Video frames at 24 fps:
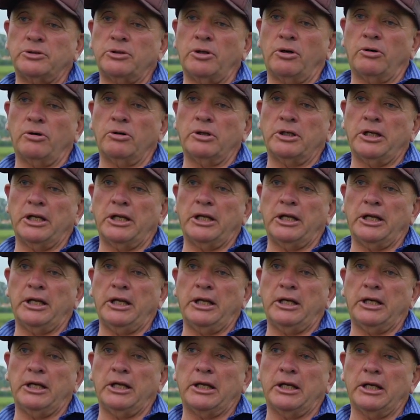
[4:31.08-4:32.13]
dog digging
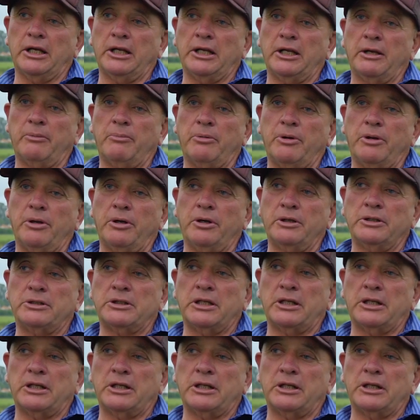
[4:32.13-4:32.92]
in and killing your birds.